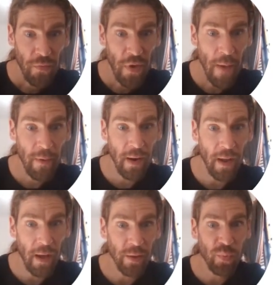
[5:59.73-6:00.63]
Family
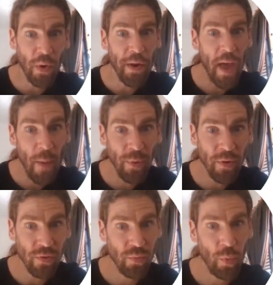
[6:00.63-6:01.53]
lines. What
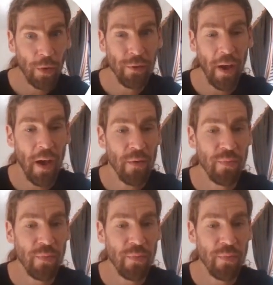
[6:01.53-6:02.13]
happens when you have